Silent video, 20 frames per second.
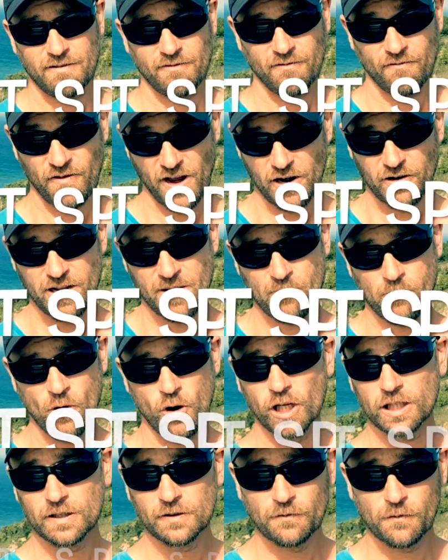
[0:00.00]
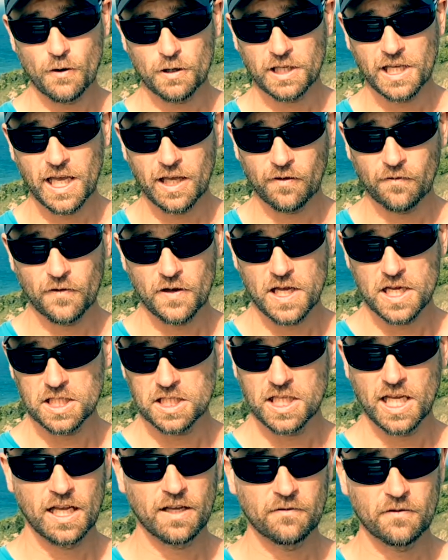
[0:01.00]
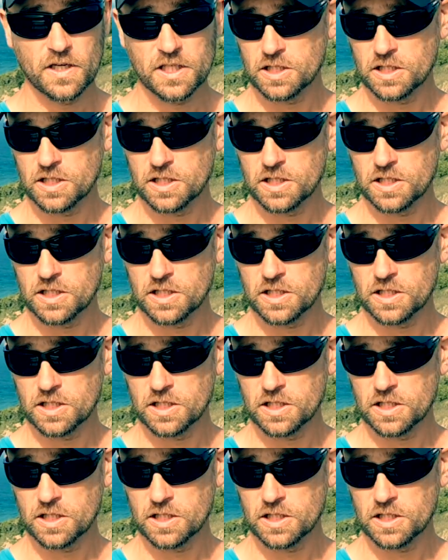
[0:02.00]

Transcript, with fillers: Very important for kingfish. Kingfish